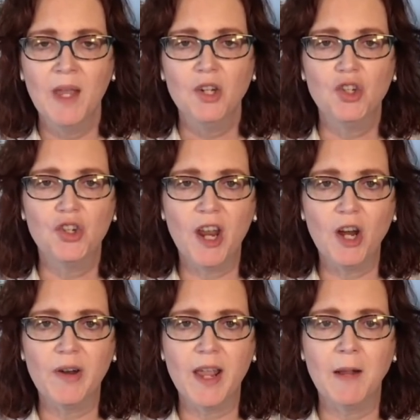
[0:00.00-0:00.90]

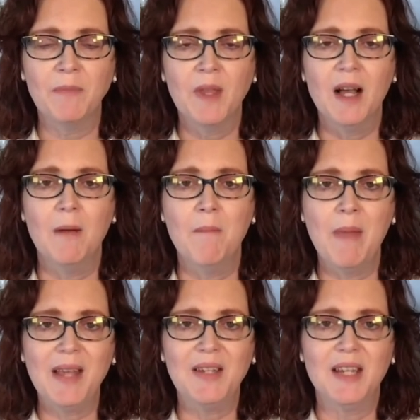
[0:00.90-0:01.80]
sharing a
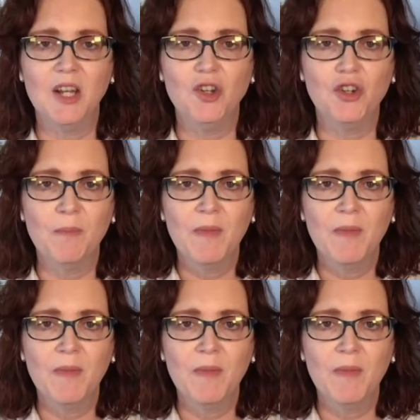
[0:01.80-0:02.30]
message